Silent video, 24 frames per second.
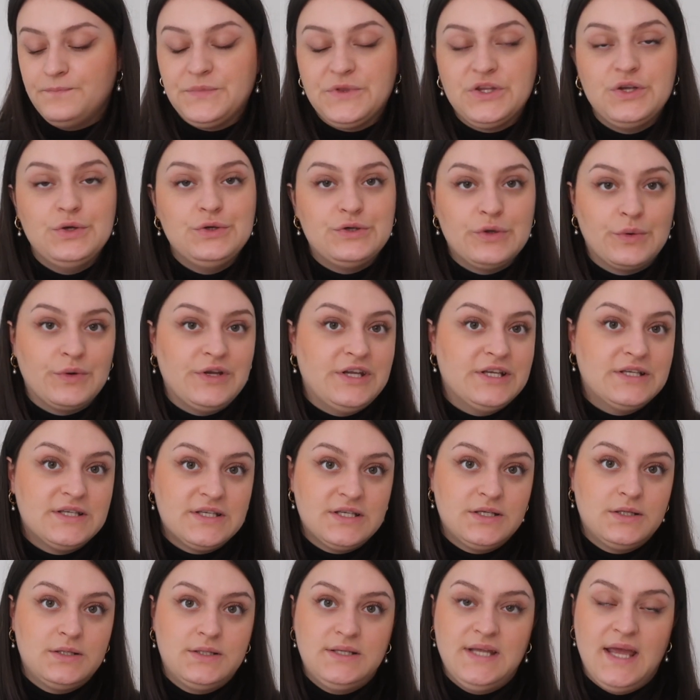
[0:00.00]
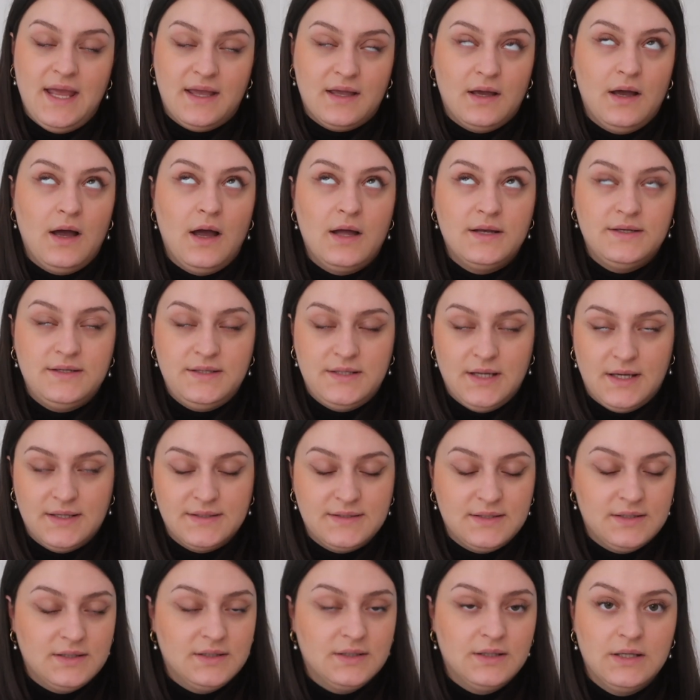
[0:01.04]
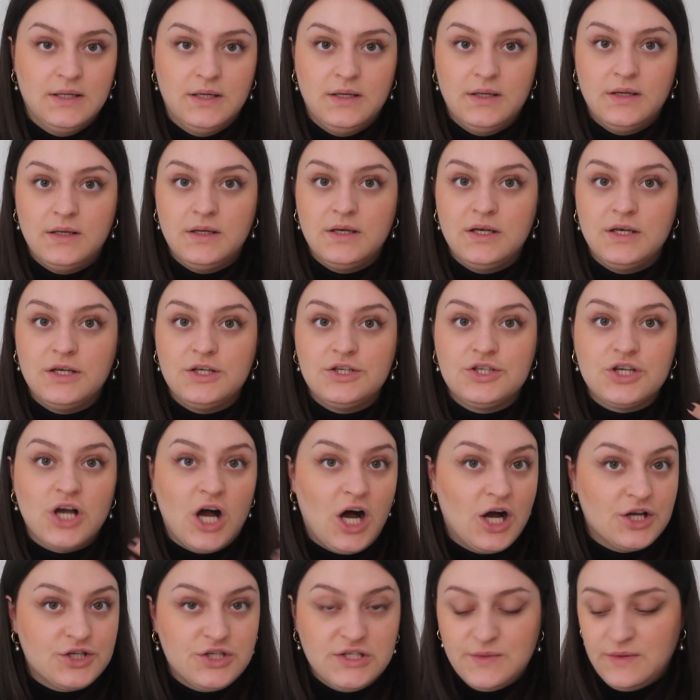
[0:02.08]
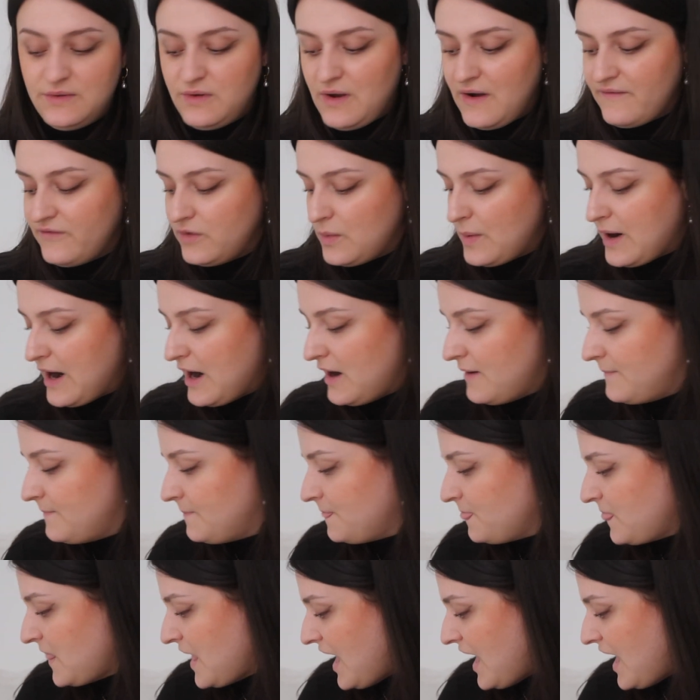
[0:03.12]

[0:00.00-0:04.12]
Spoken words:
You don't need to take a dozen chargers with you everywhere.